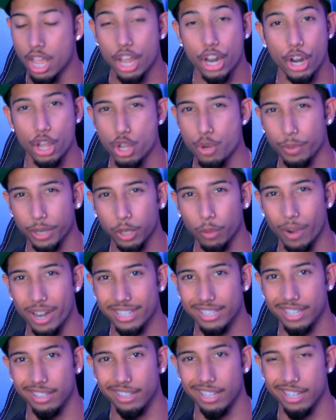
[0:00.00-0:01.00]
I know you
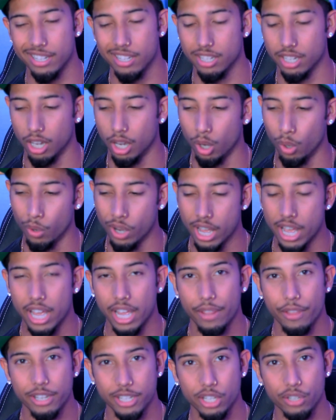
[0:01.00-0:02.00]
requested this, so
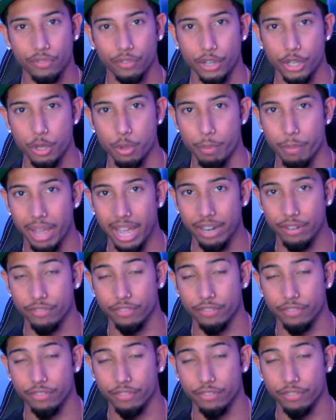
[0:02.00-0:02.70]
this is for you, man.